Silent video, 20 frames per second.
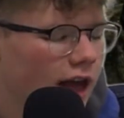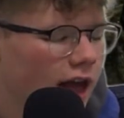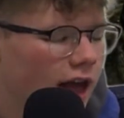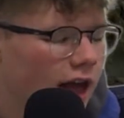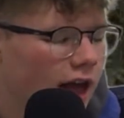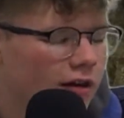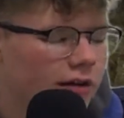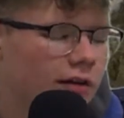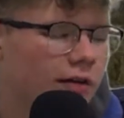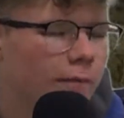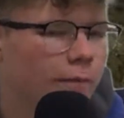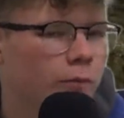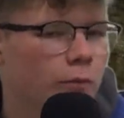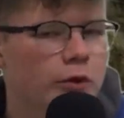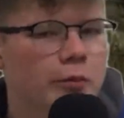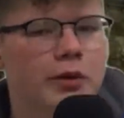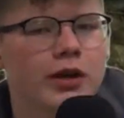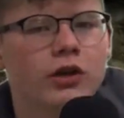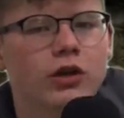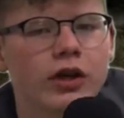And when
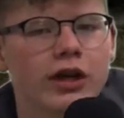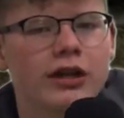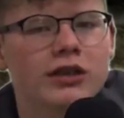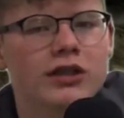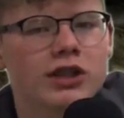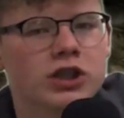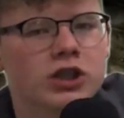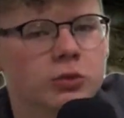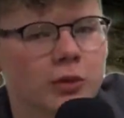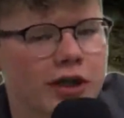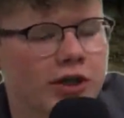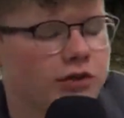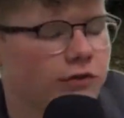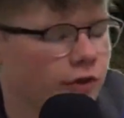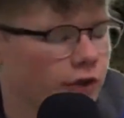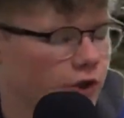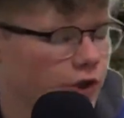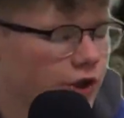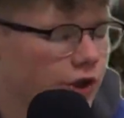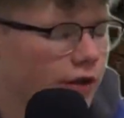we look at the Switch
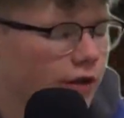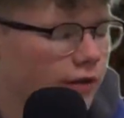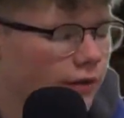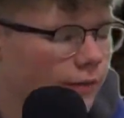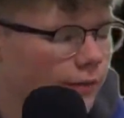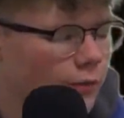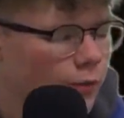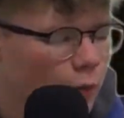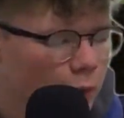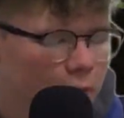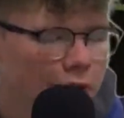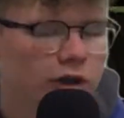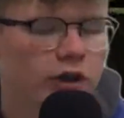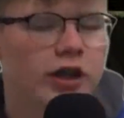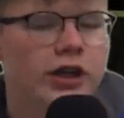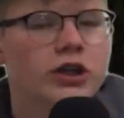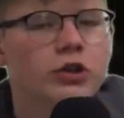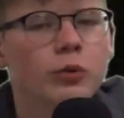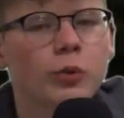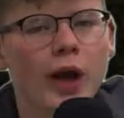version, when we look
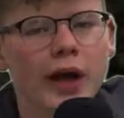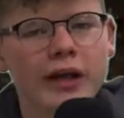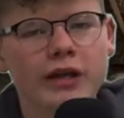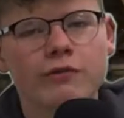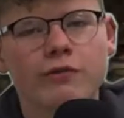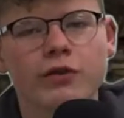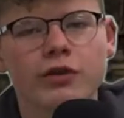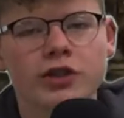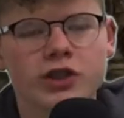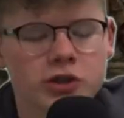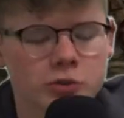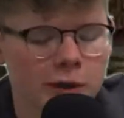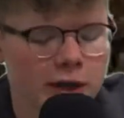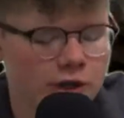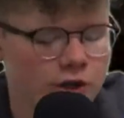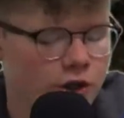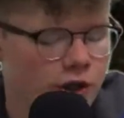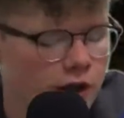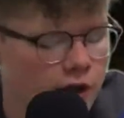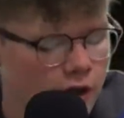at the rating for the
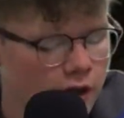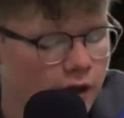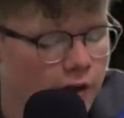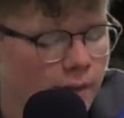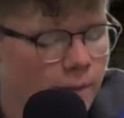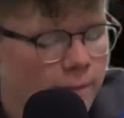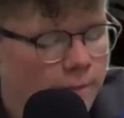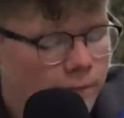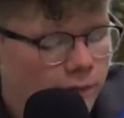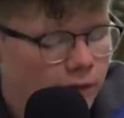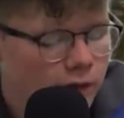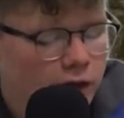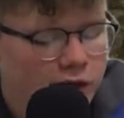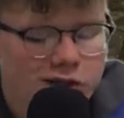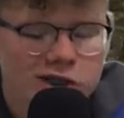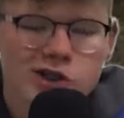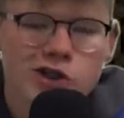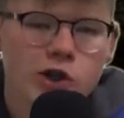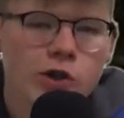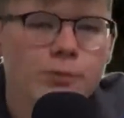Switch,
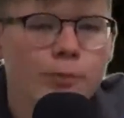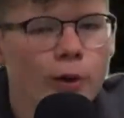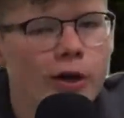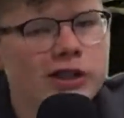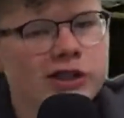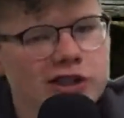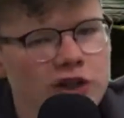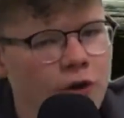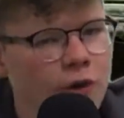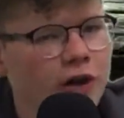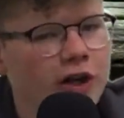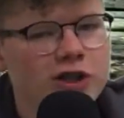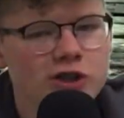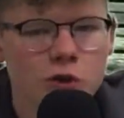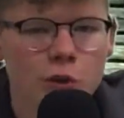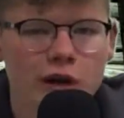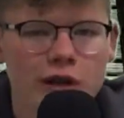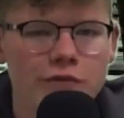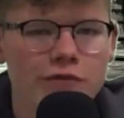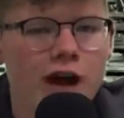it's 2 points lower at
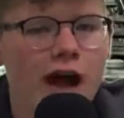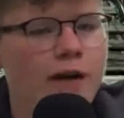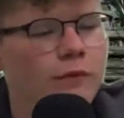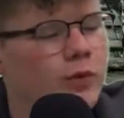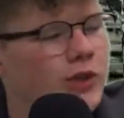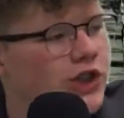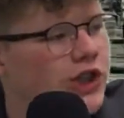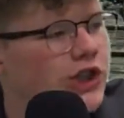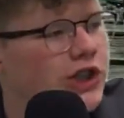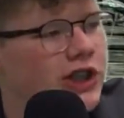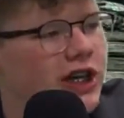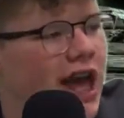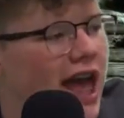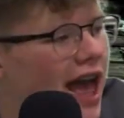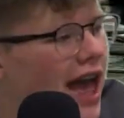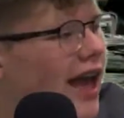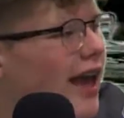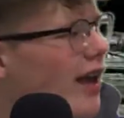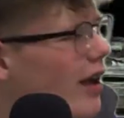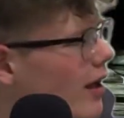25, which is an
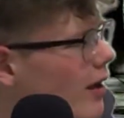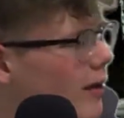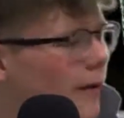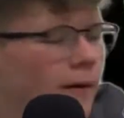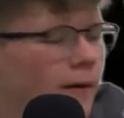A.